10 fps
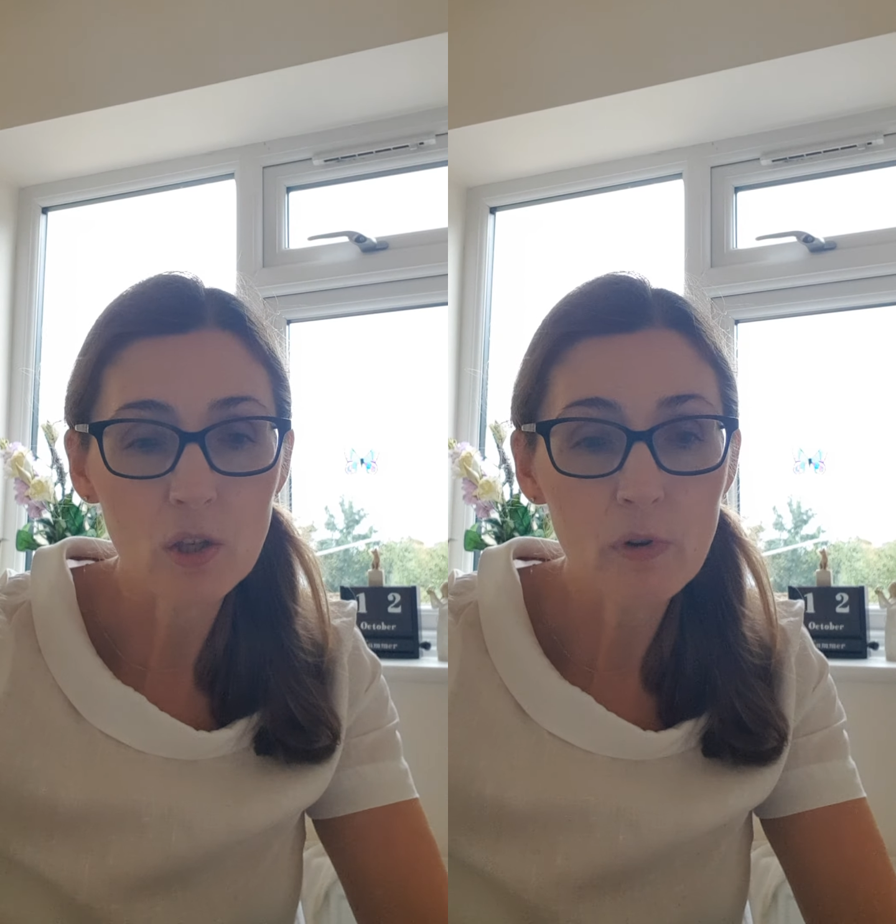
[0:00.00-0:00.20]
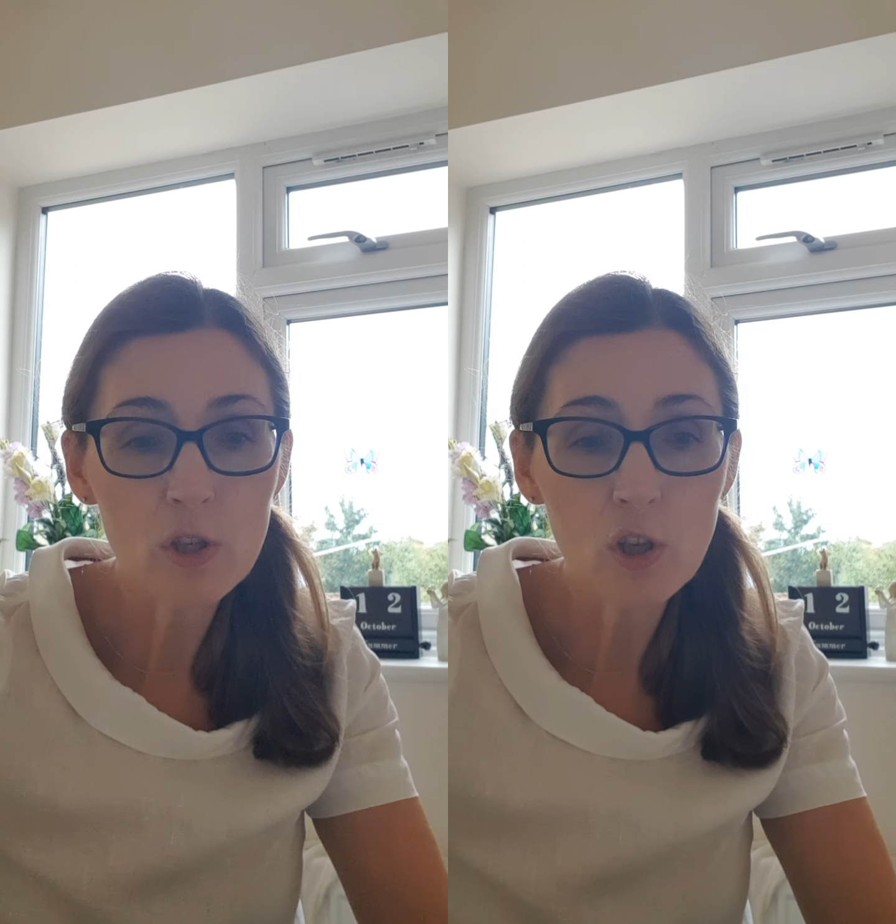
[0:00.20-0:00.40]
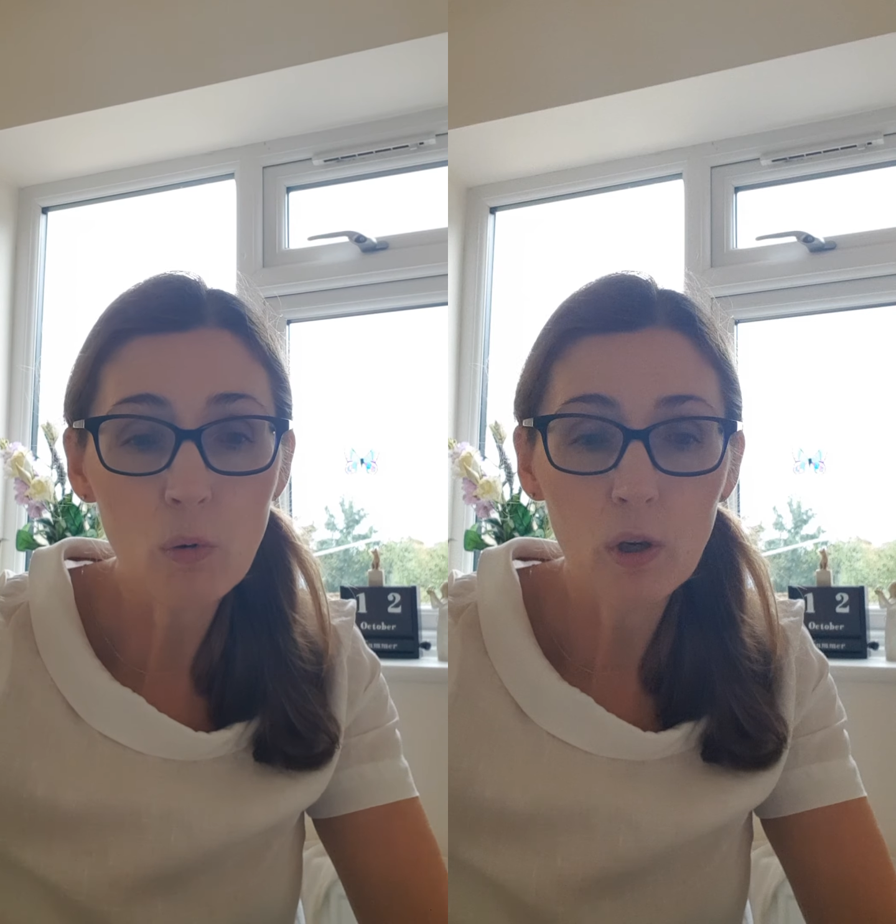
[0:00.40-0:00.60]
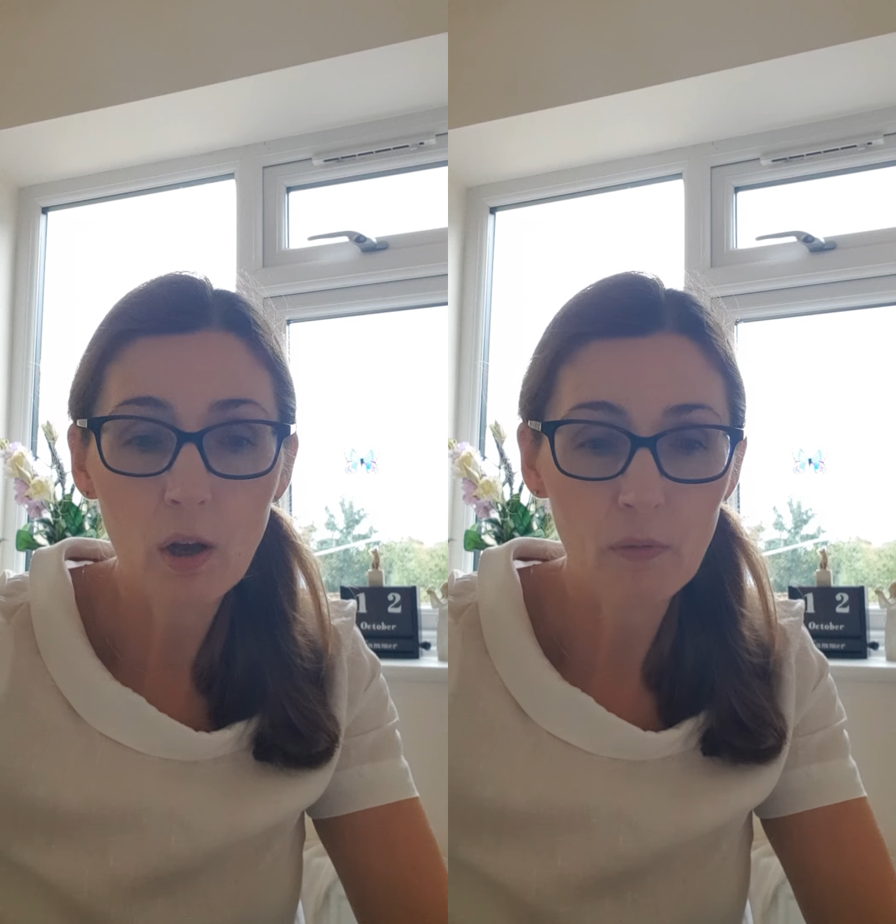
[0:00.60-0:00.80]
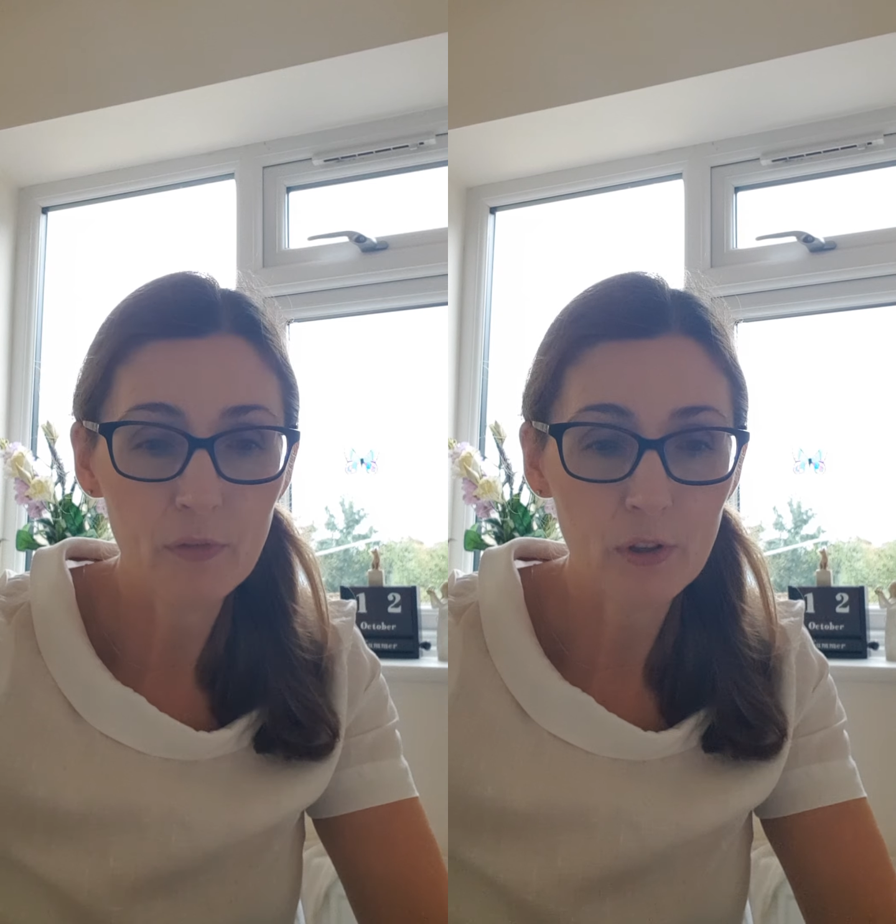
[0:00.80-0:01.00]
the renewal
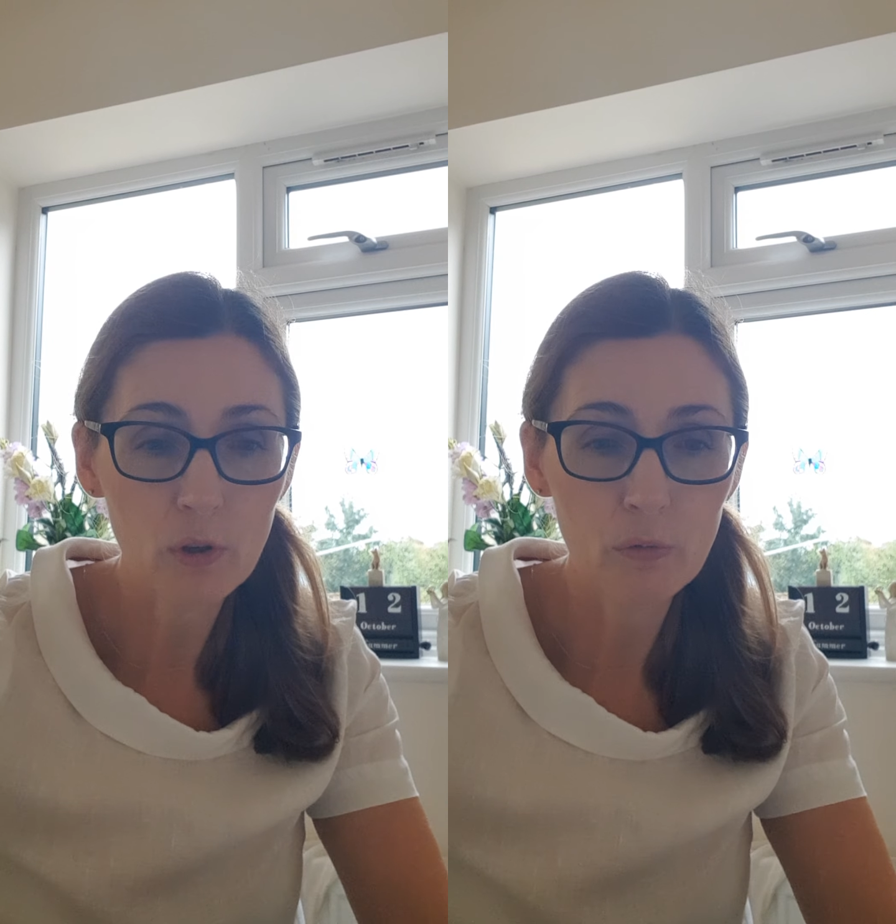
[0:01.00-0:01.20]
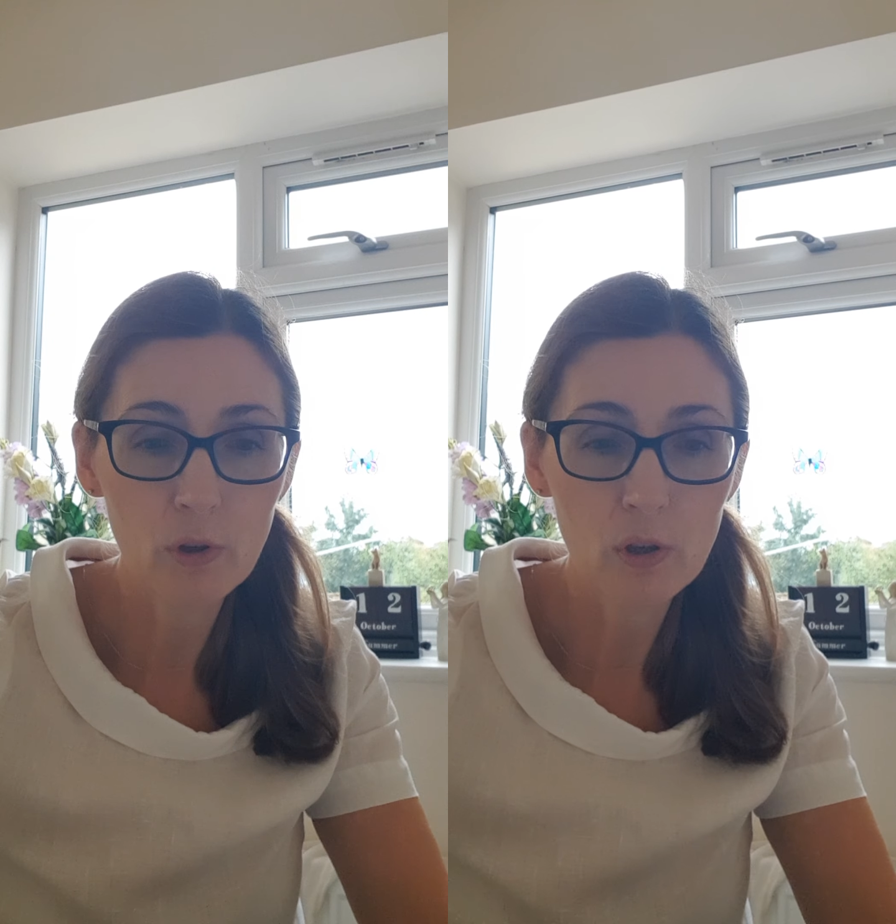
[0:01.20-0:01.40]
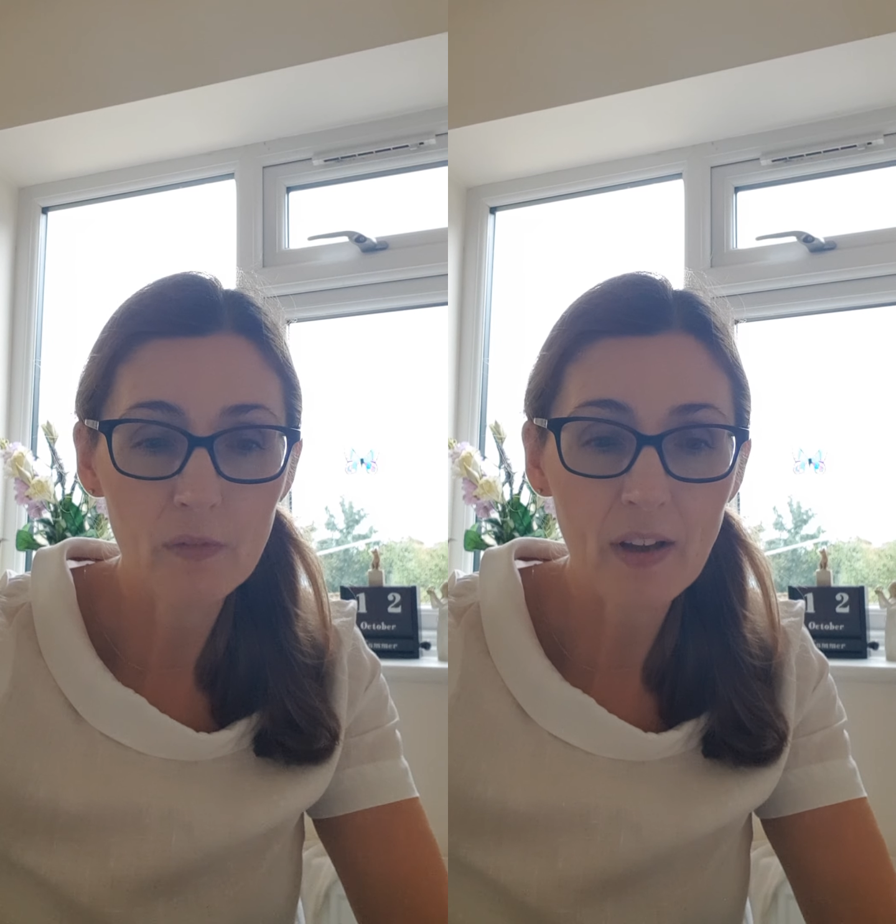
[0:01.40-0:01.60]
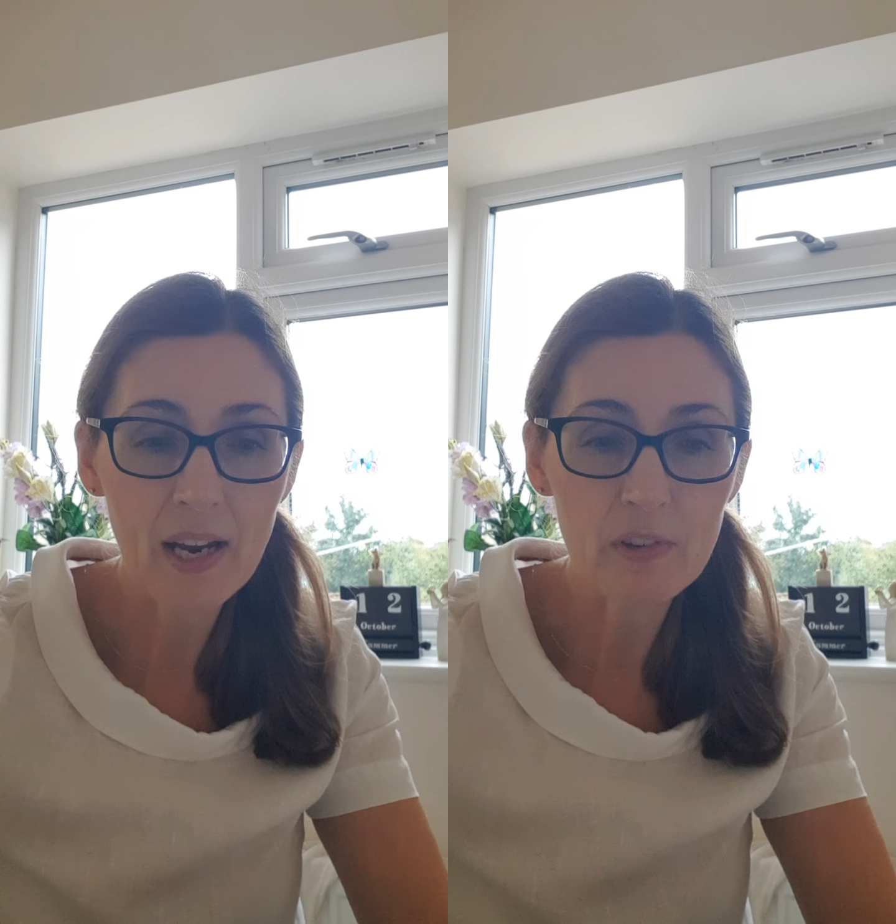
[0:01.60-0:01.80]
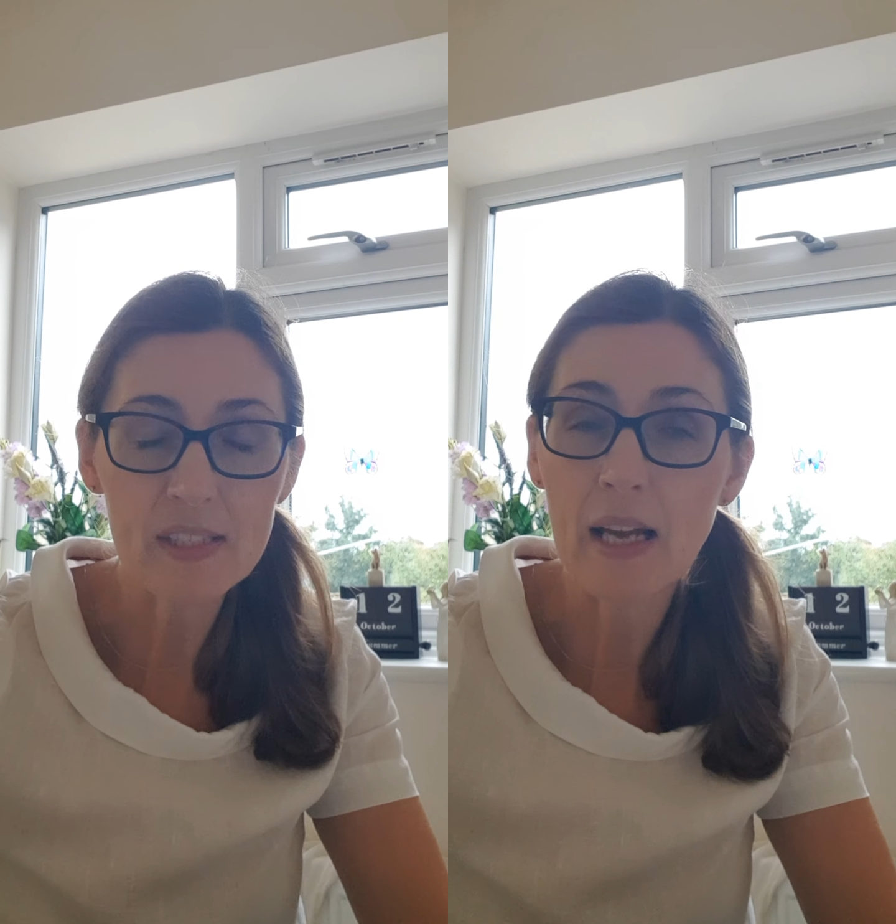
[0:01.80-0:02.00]
of the
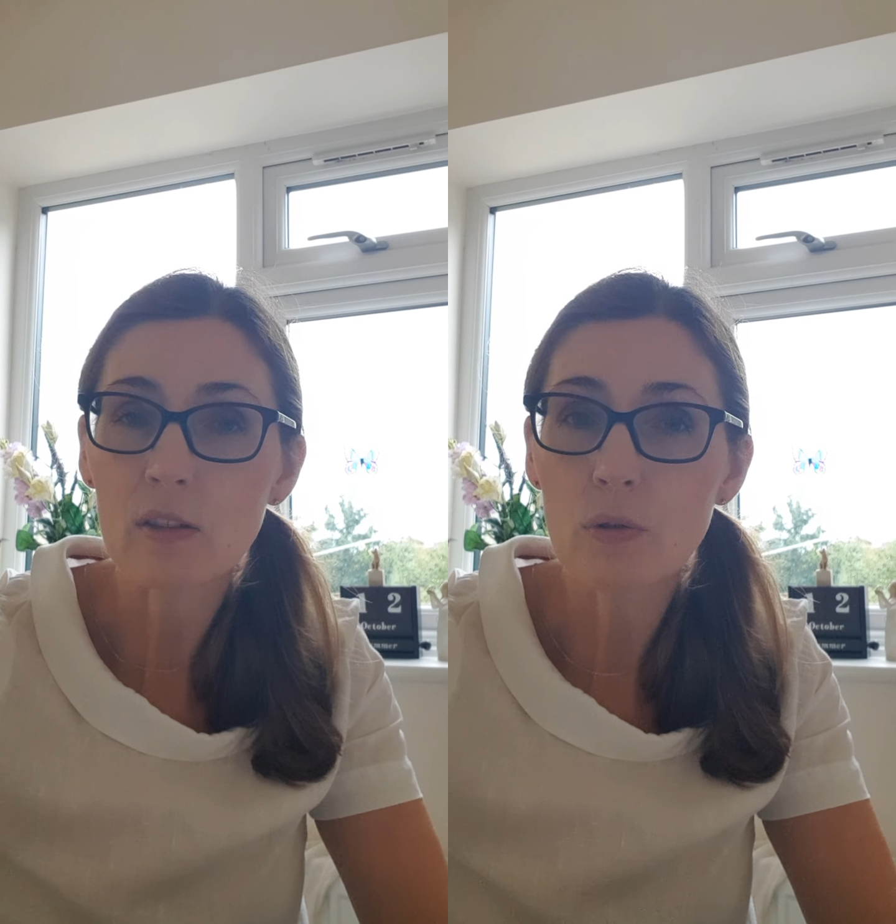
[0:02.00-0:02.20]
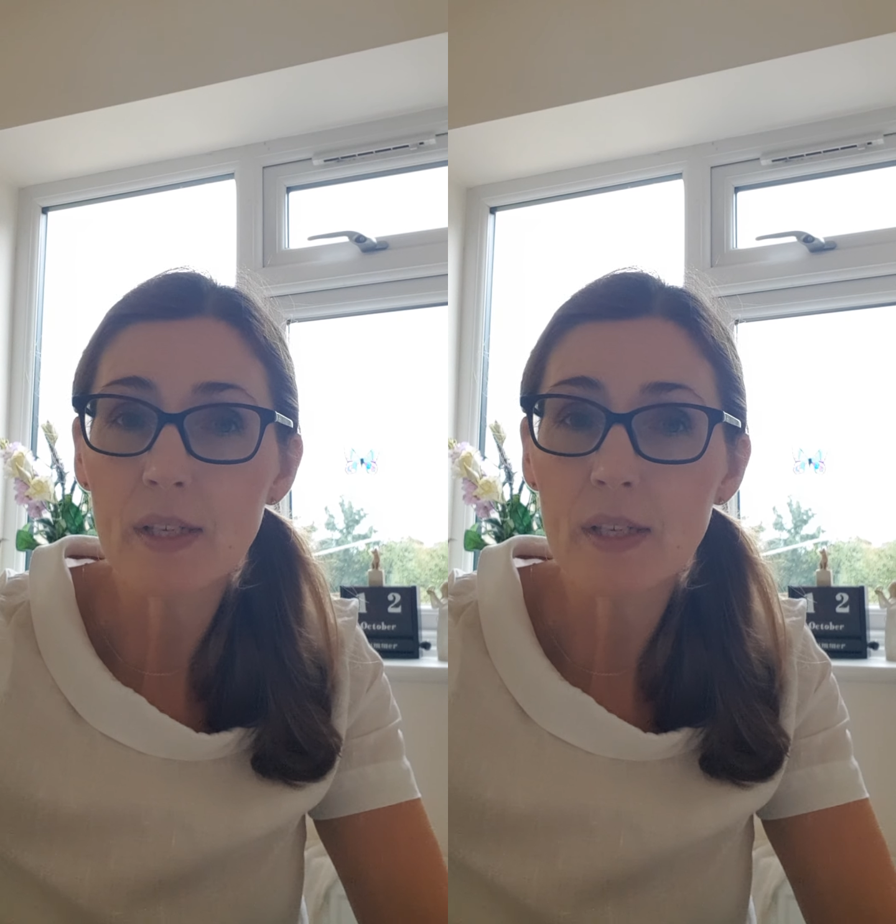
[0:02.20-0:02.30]
Coronavirus Act